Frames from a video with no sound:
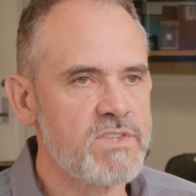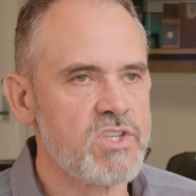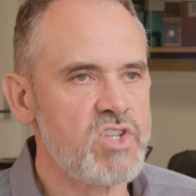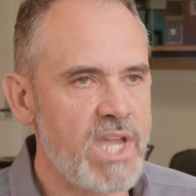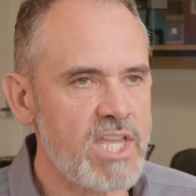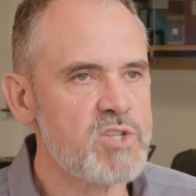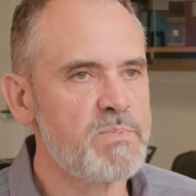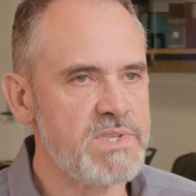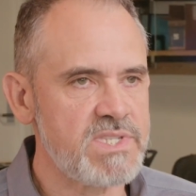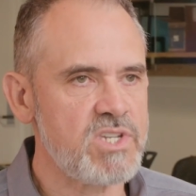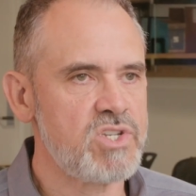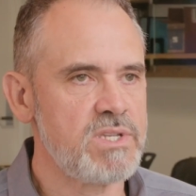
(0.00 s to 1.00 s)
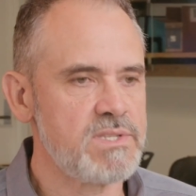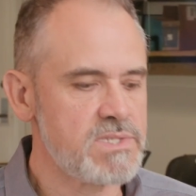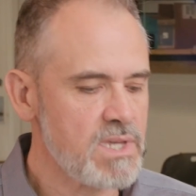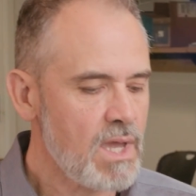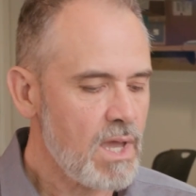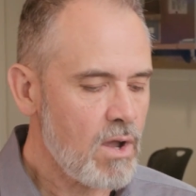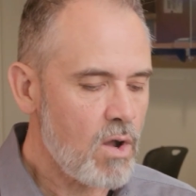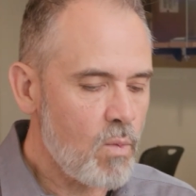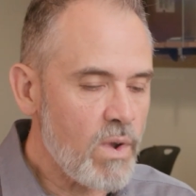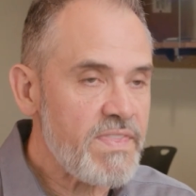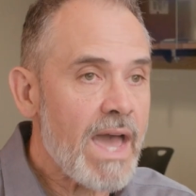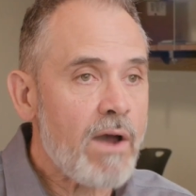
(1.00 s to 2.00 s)
to change positions
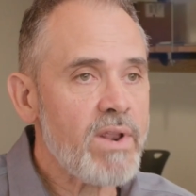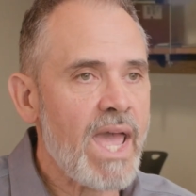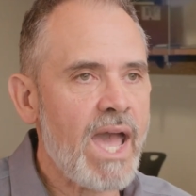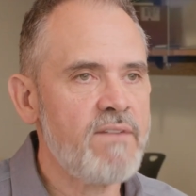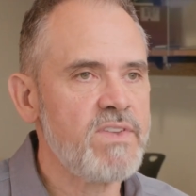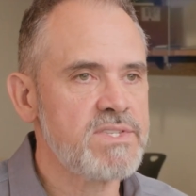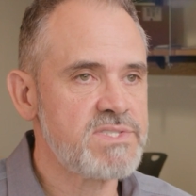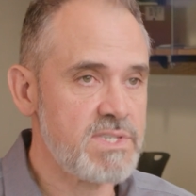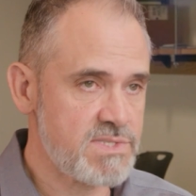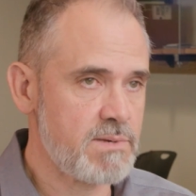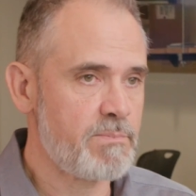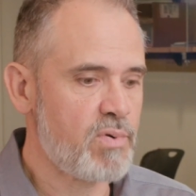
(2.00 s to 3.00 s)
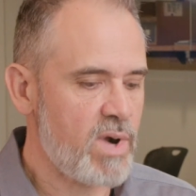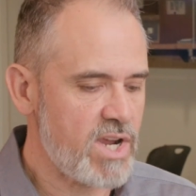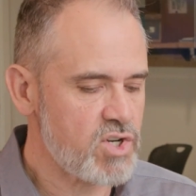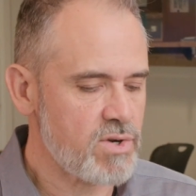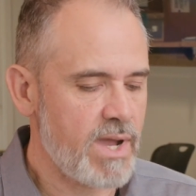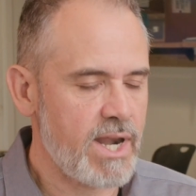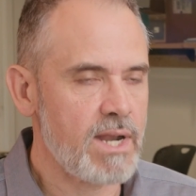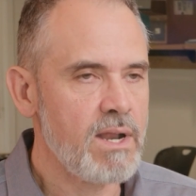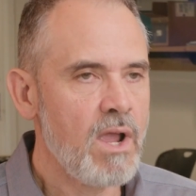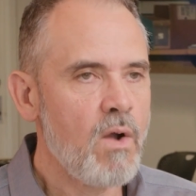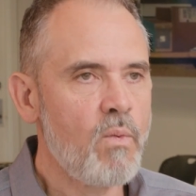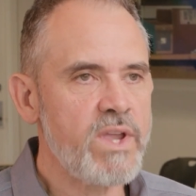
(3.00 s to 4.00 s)
without having system pressure on it,
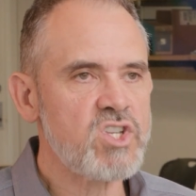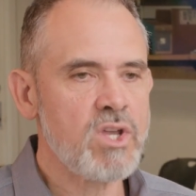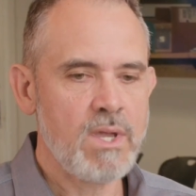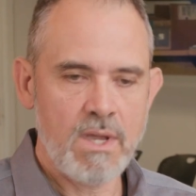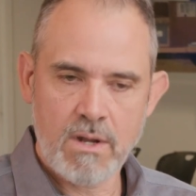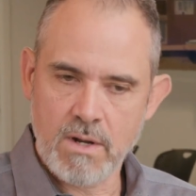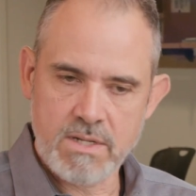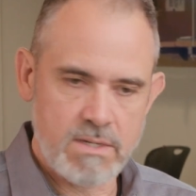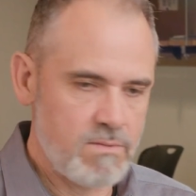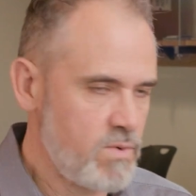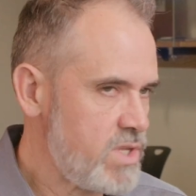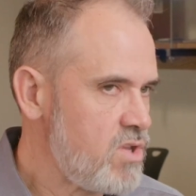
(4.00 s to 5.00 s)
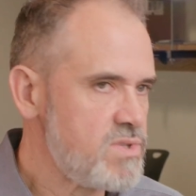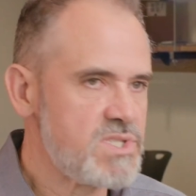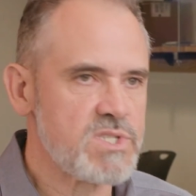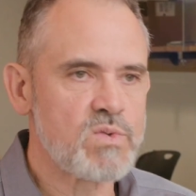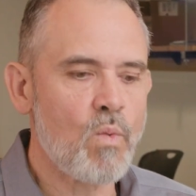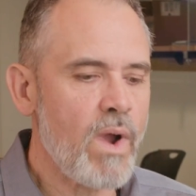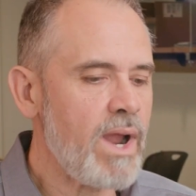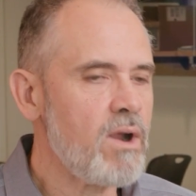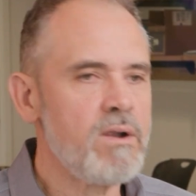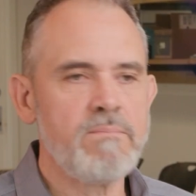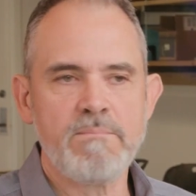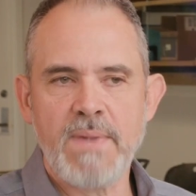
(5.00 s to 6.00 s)
which reduces
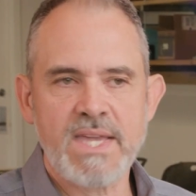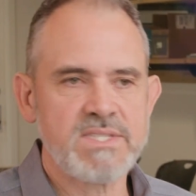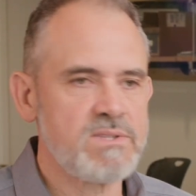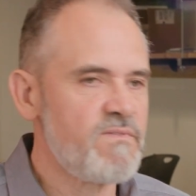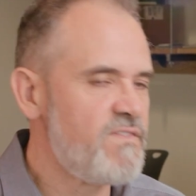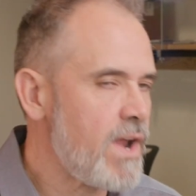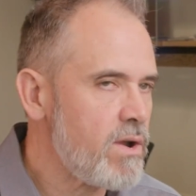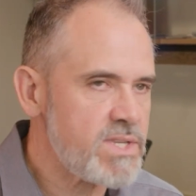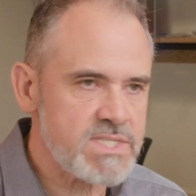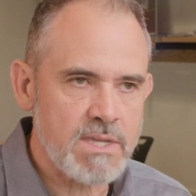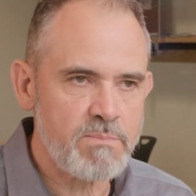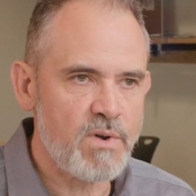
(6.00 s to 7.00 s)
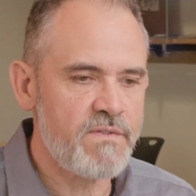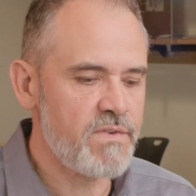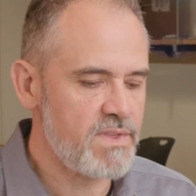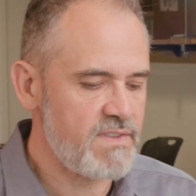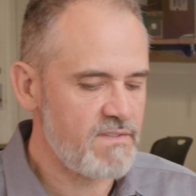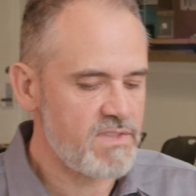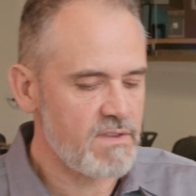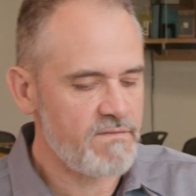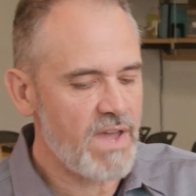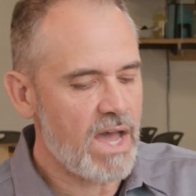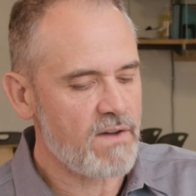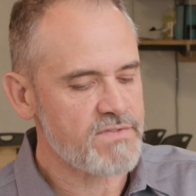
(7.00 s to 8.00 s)
wear, makes it very simple for the
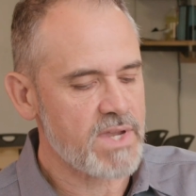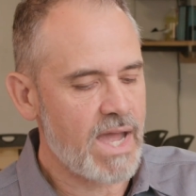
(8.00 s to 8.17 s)
valve to